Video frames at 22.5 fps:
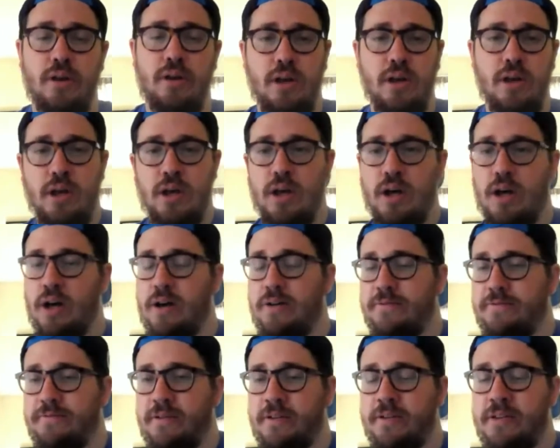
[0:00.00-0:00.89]
Uh,
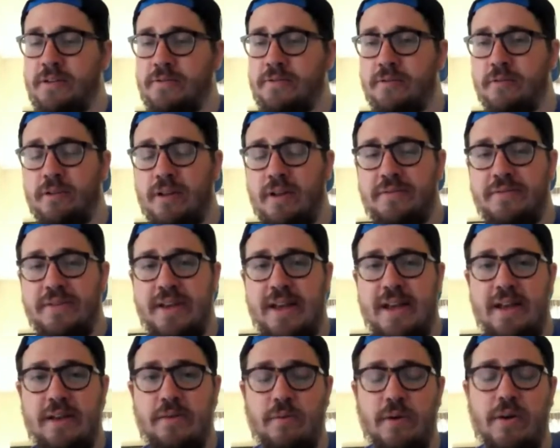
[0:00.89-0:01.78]
friendly for lefty
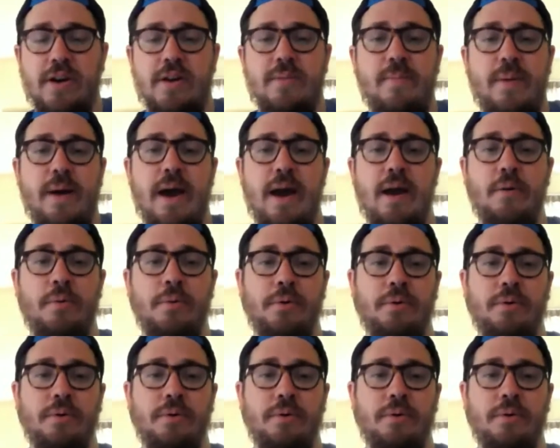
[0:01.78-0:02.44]
and righty power.